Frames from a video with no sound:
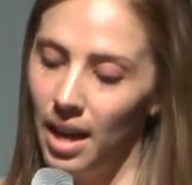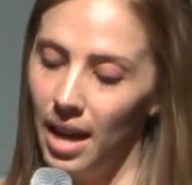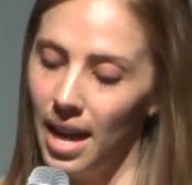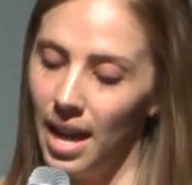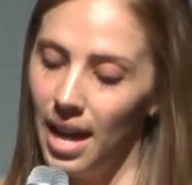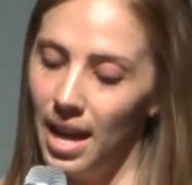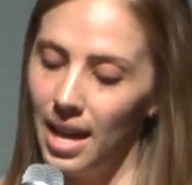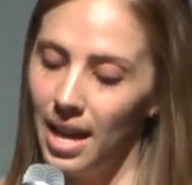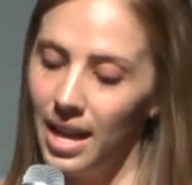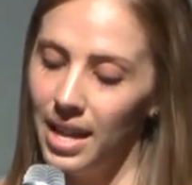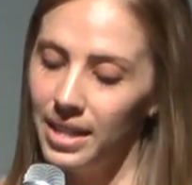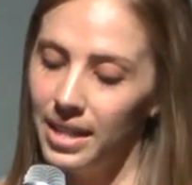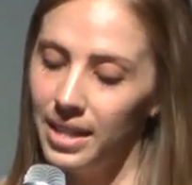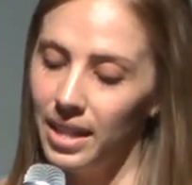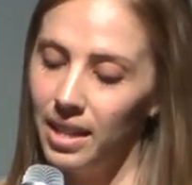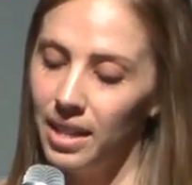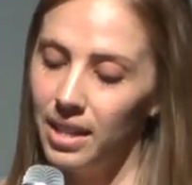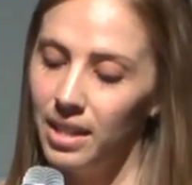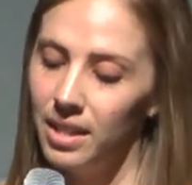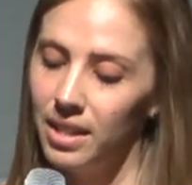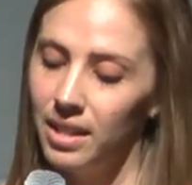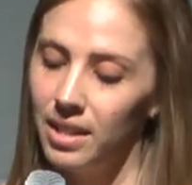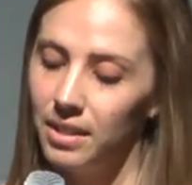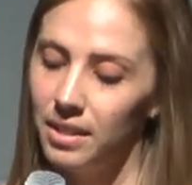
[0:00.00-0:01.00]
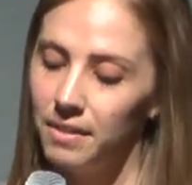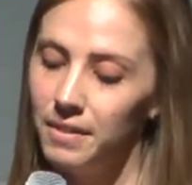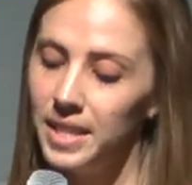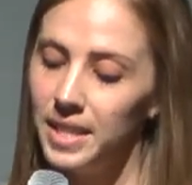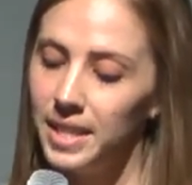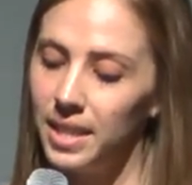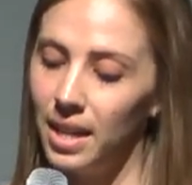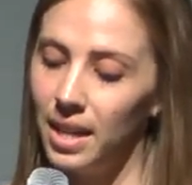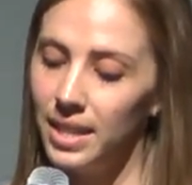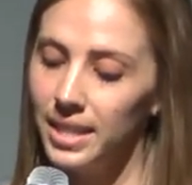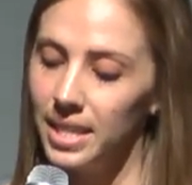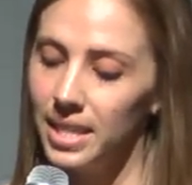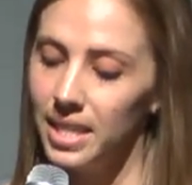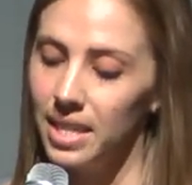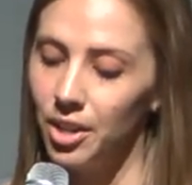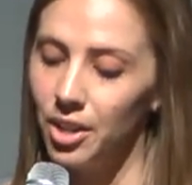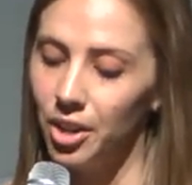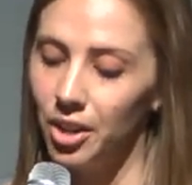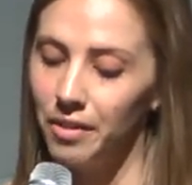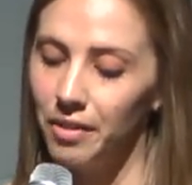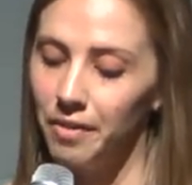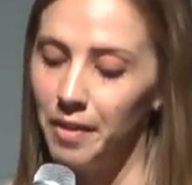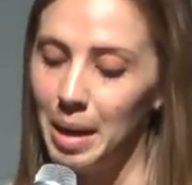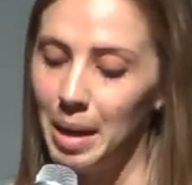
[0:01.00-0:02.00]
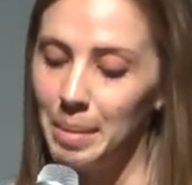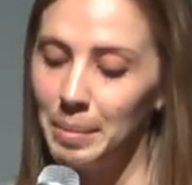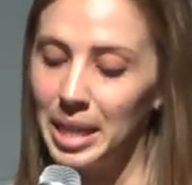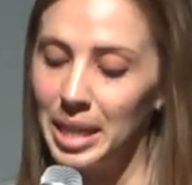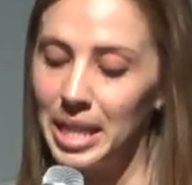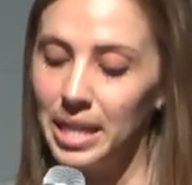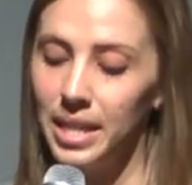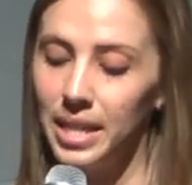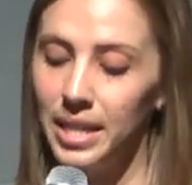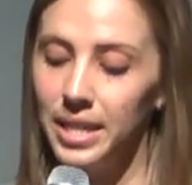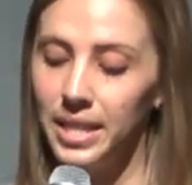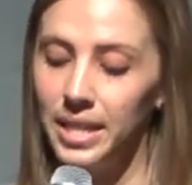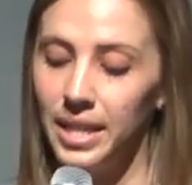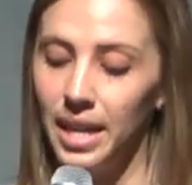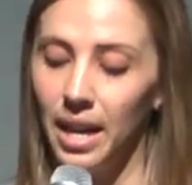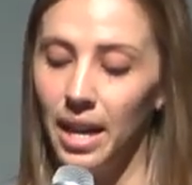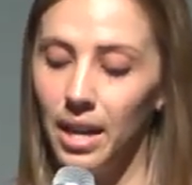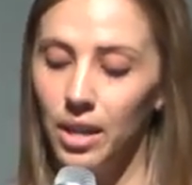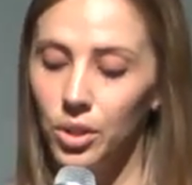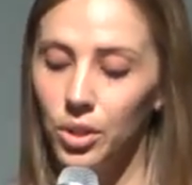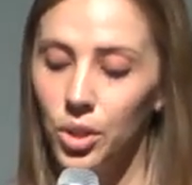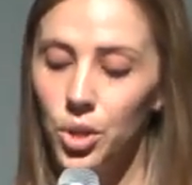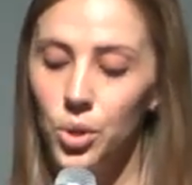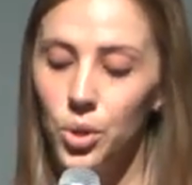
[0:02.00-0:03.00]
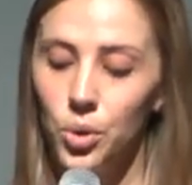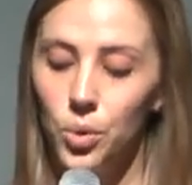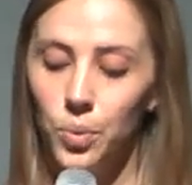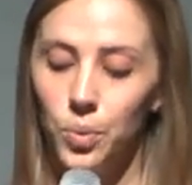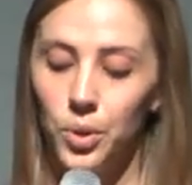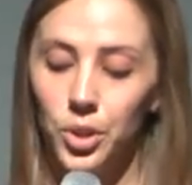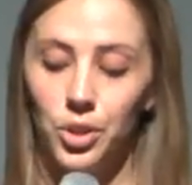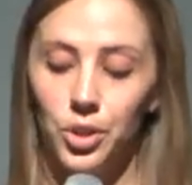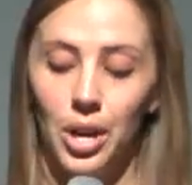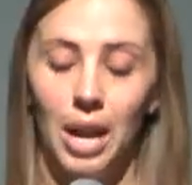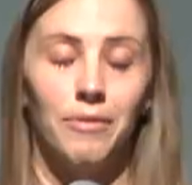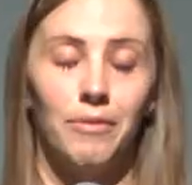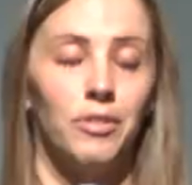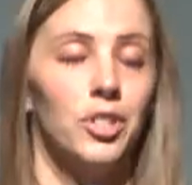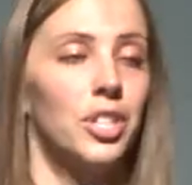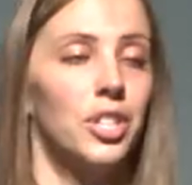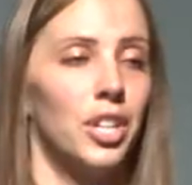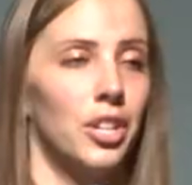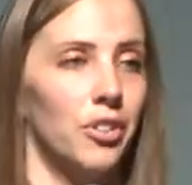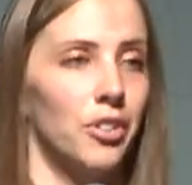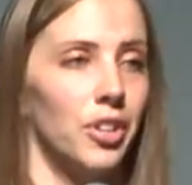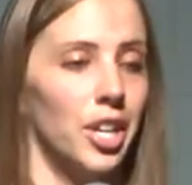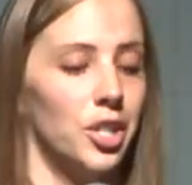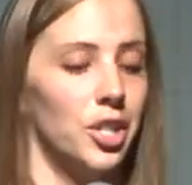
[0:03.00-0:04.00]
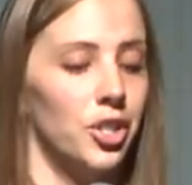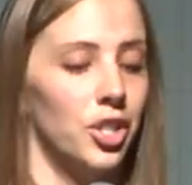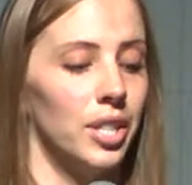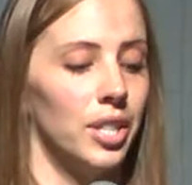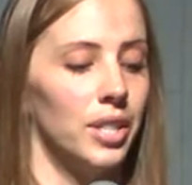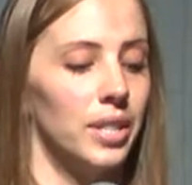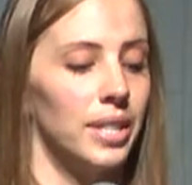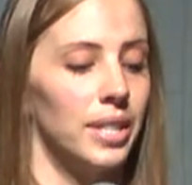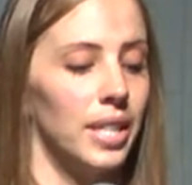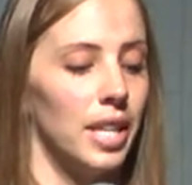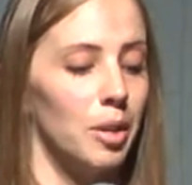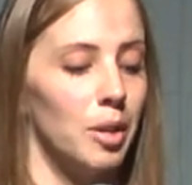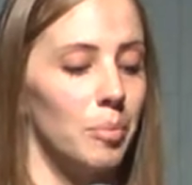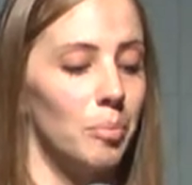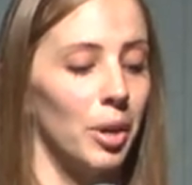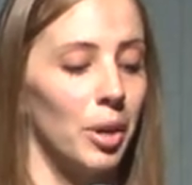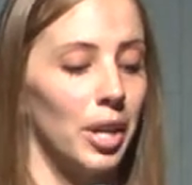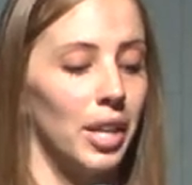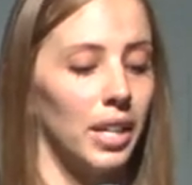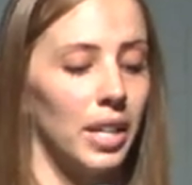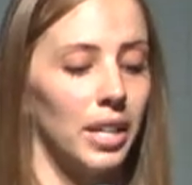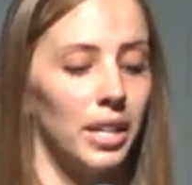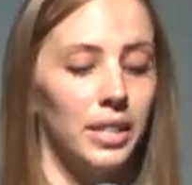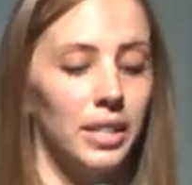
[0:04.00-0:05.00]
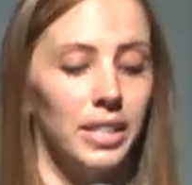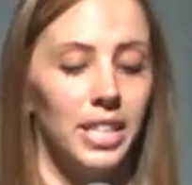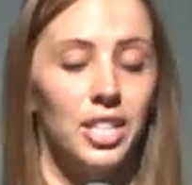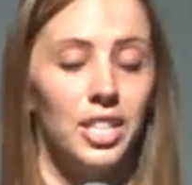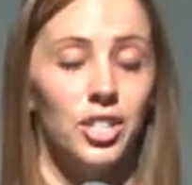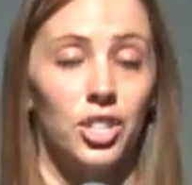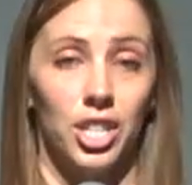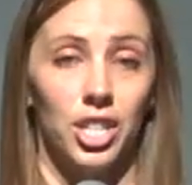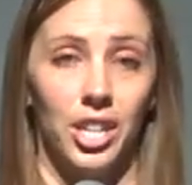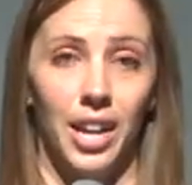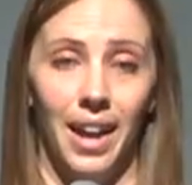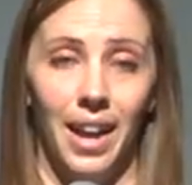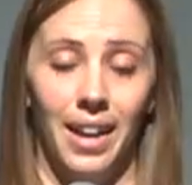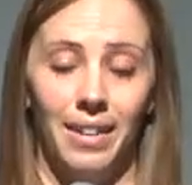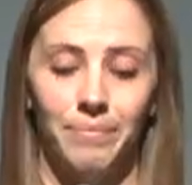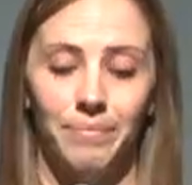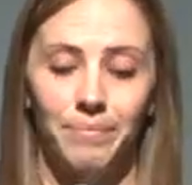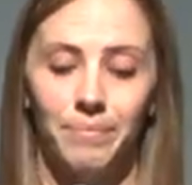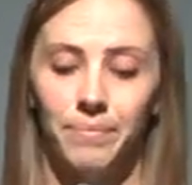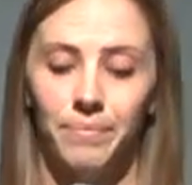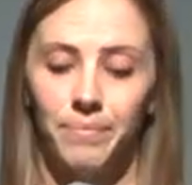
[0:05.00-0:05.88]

and Vasanti and her family in India, who were trapped for generations in a brick kiln in Chennai.